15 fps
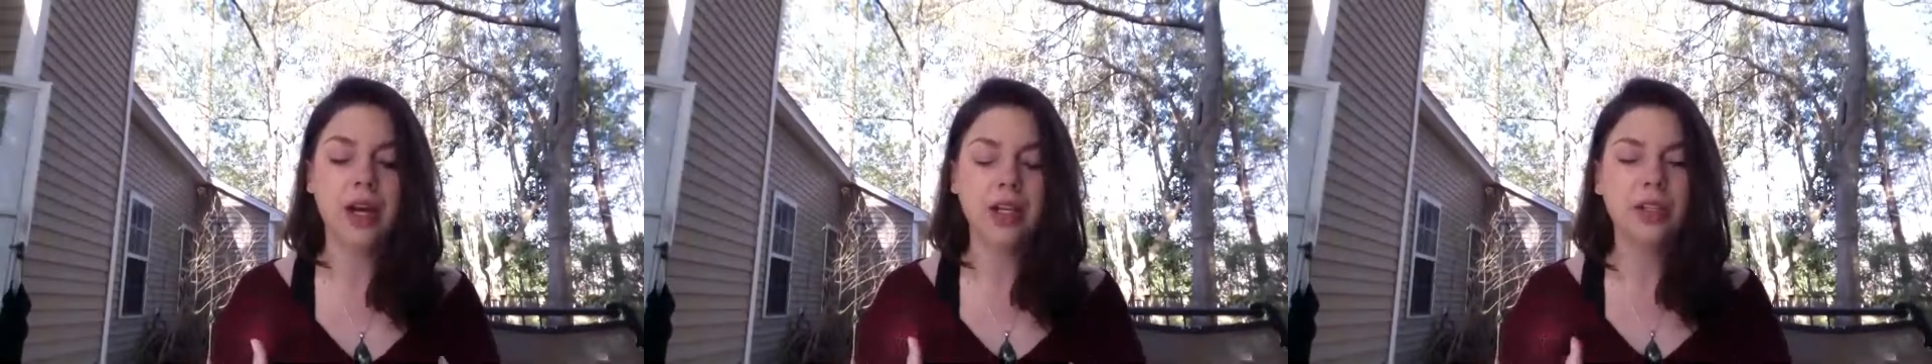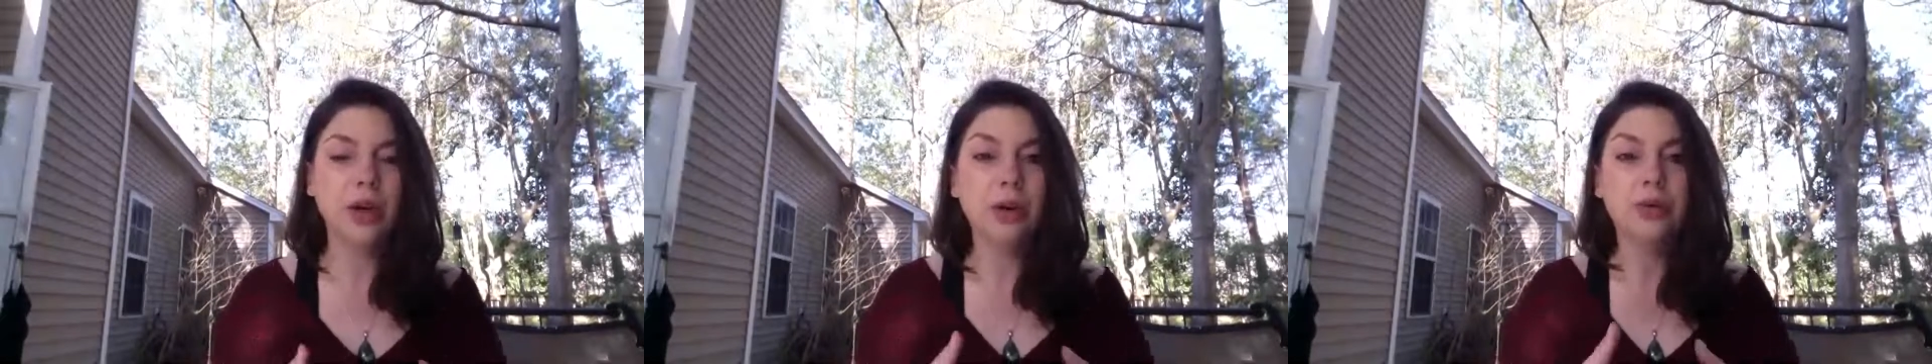
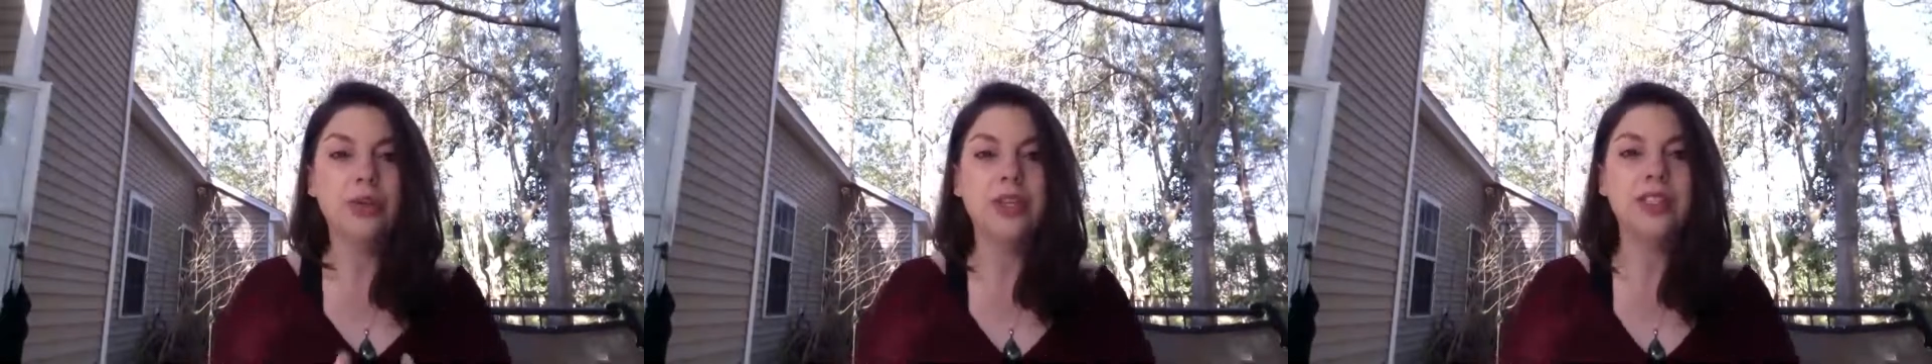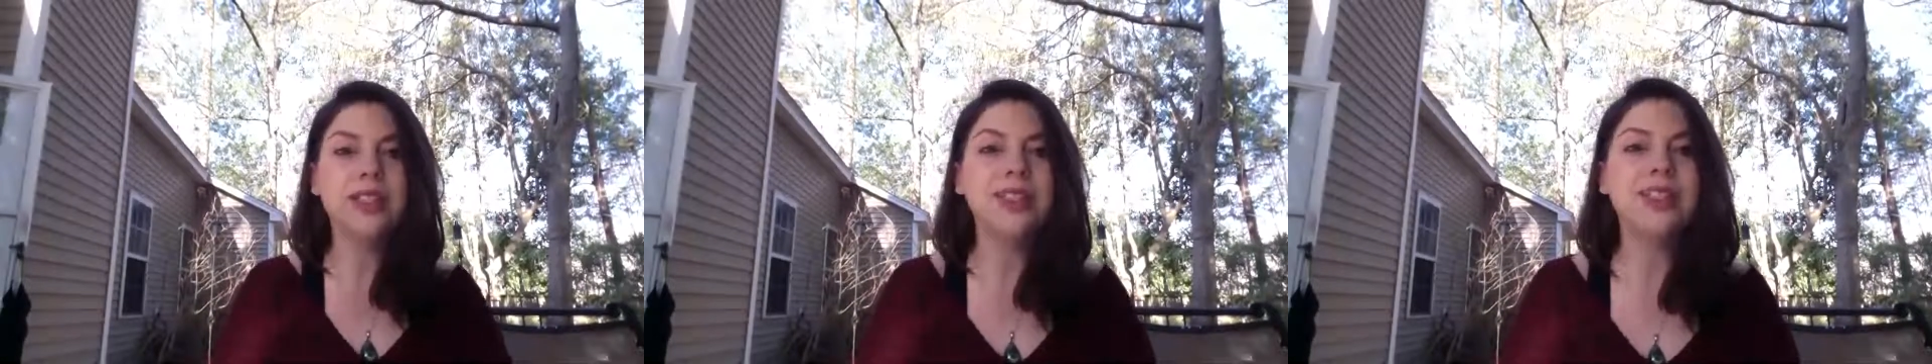So
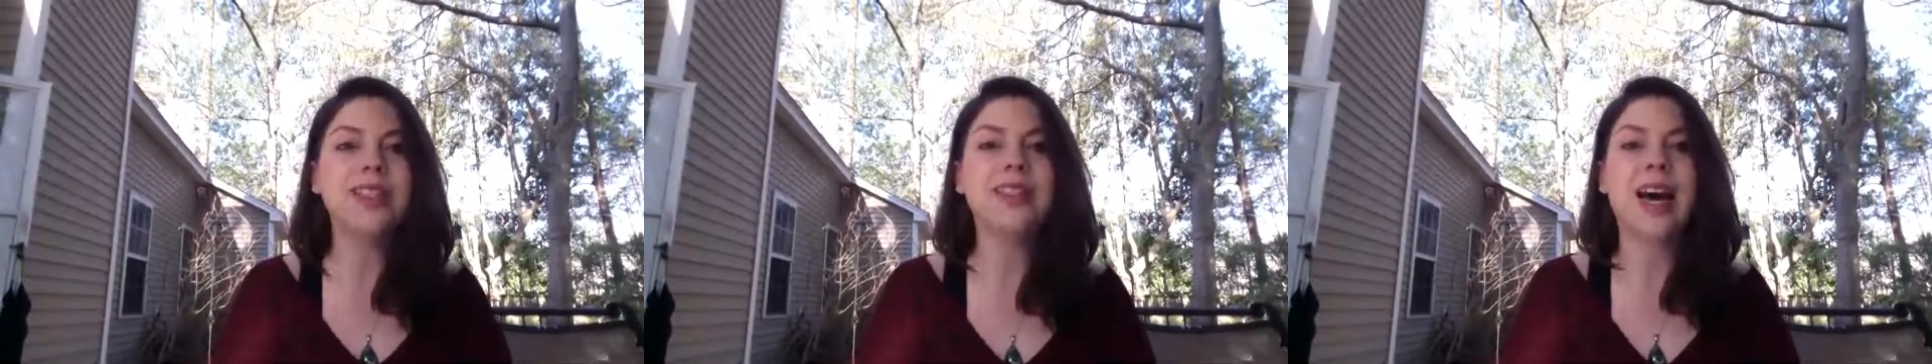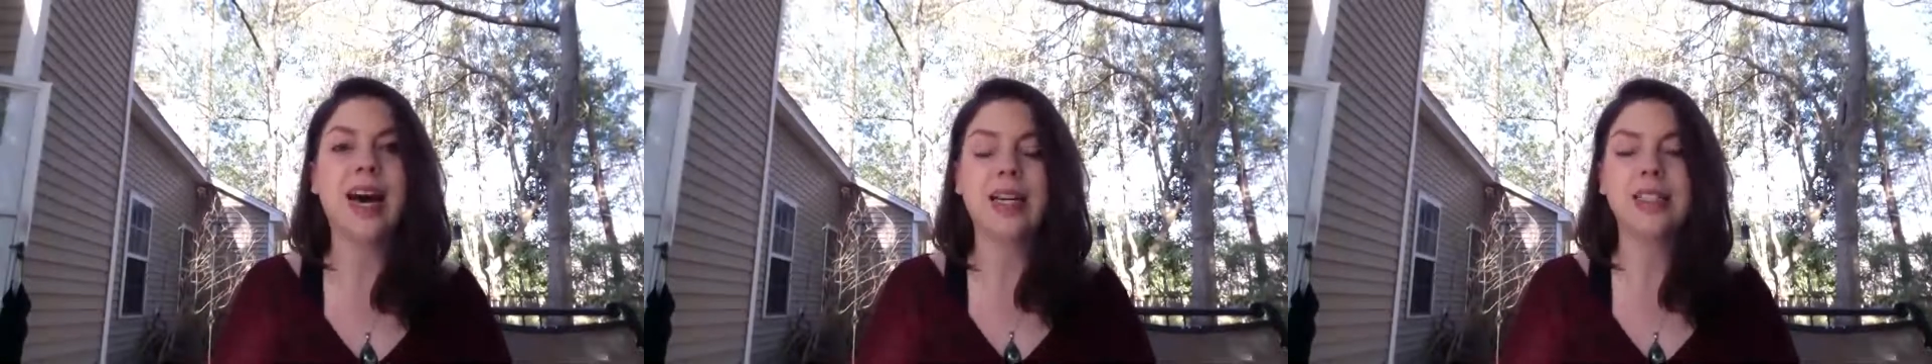this
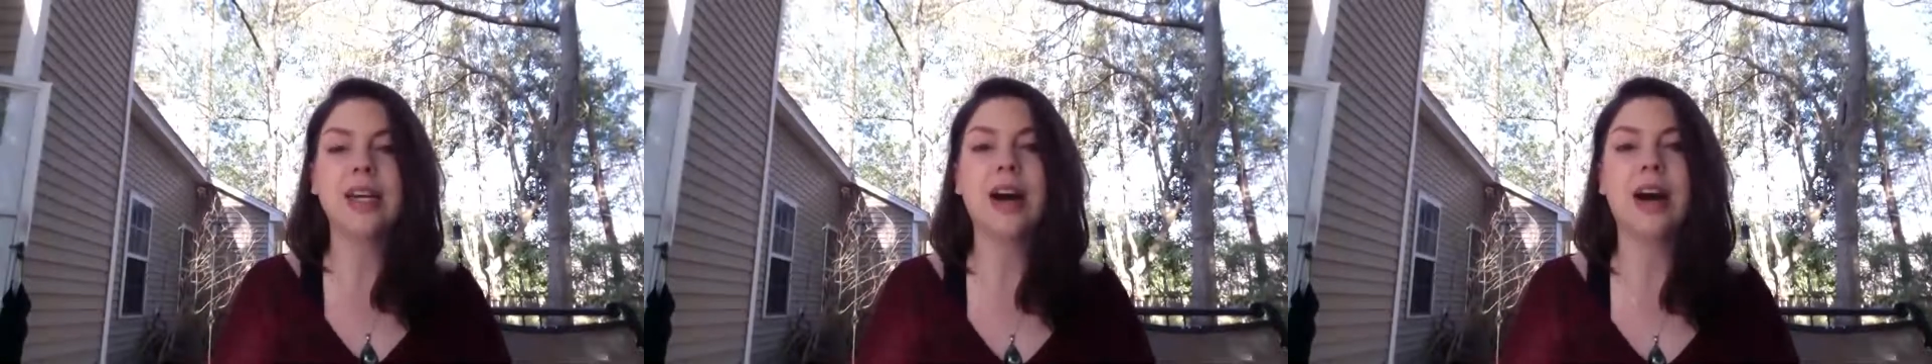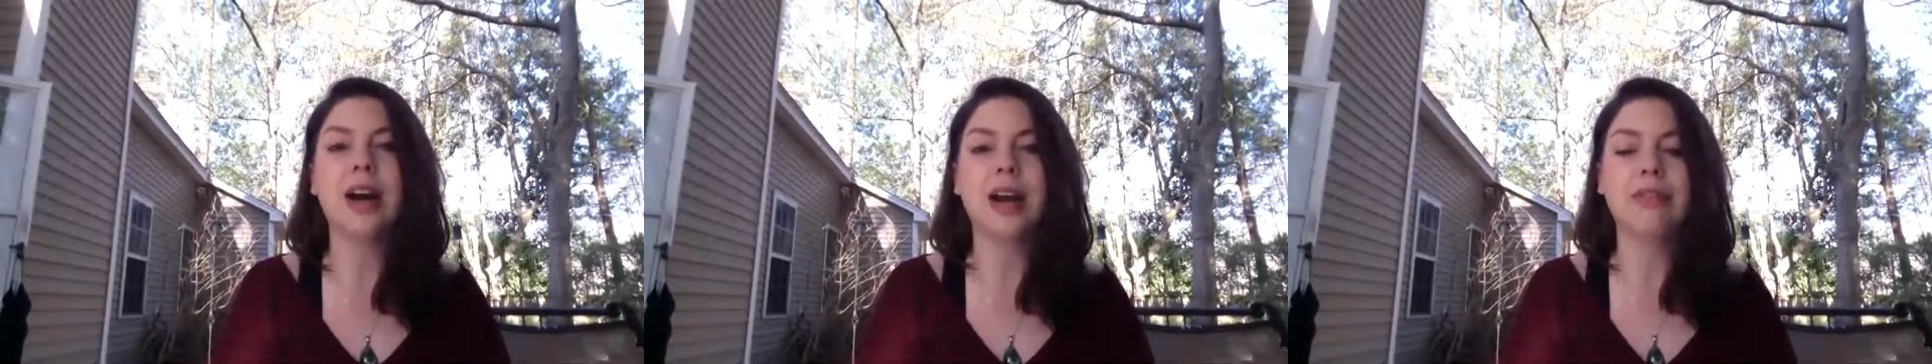is that
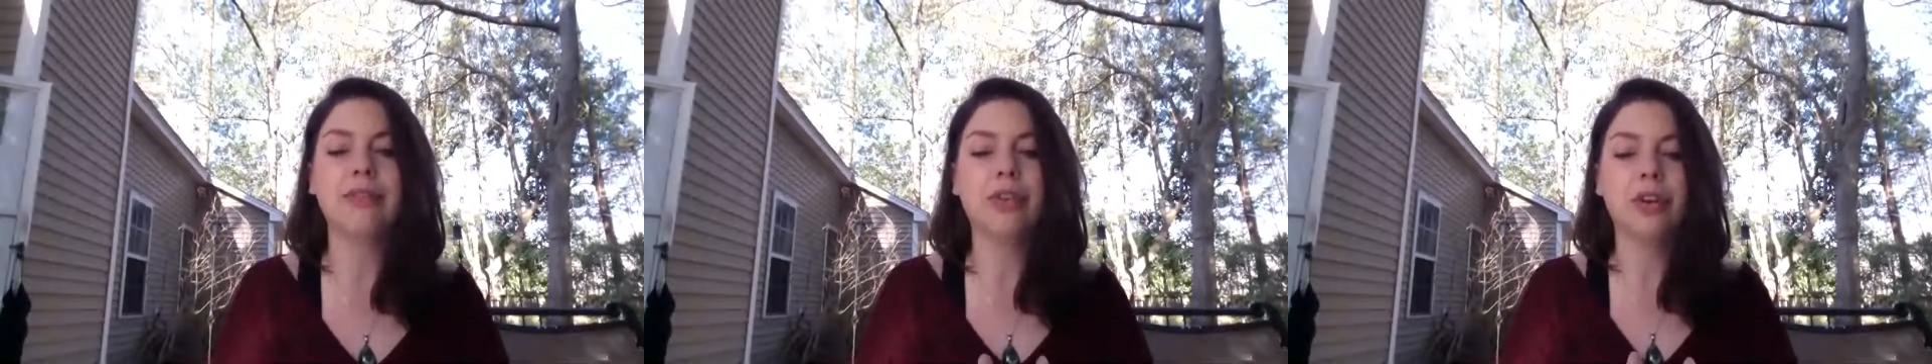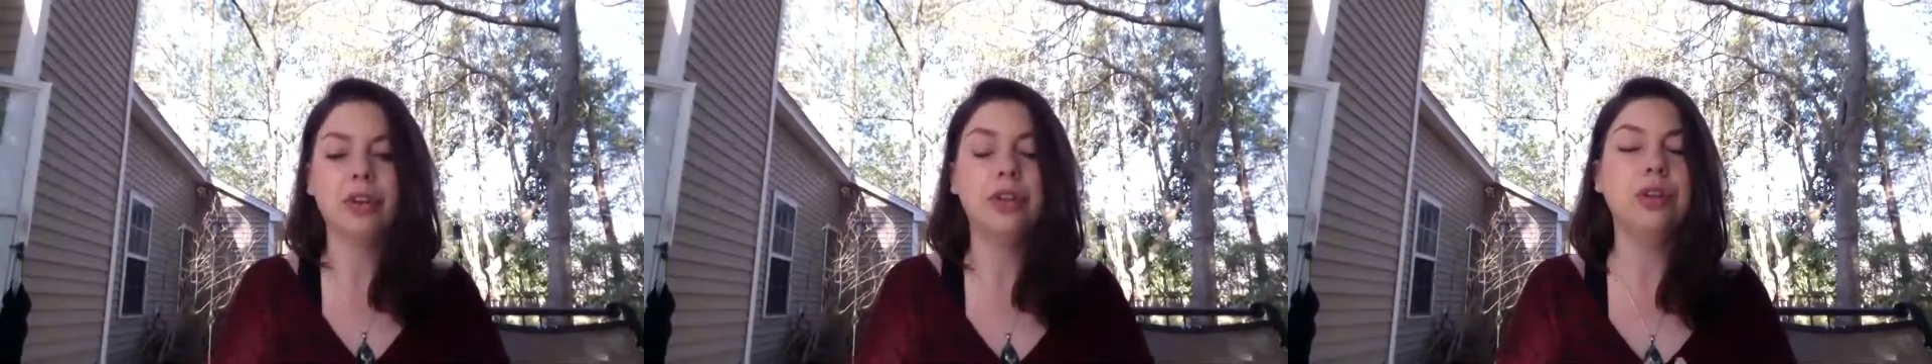time
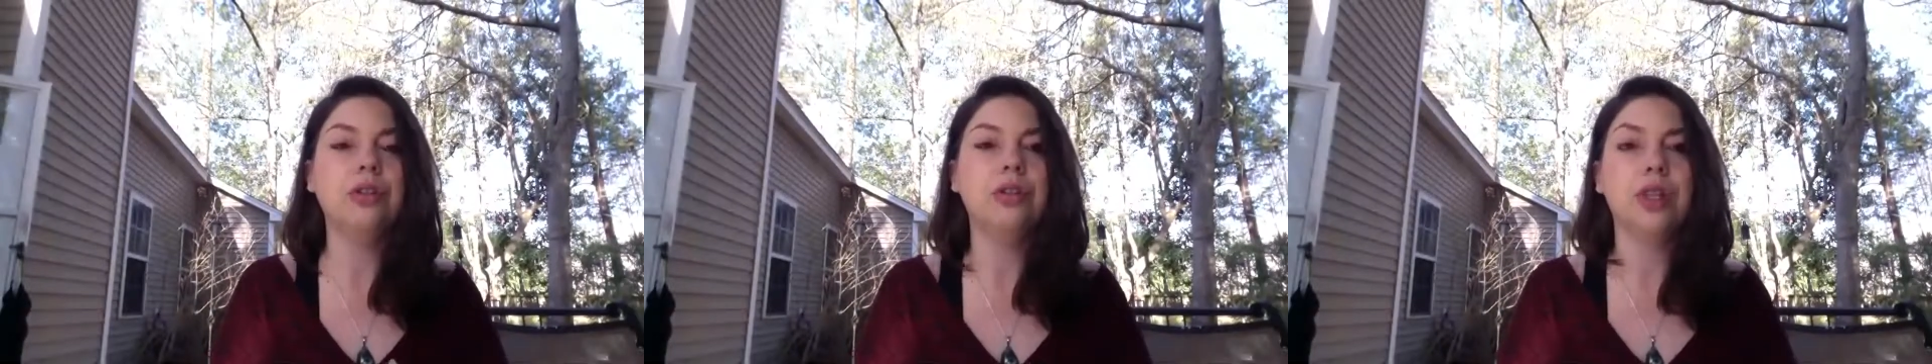for you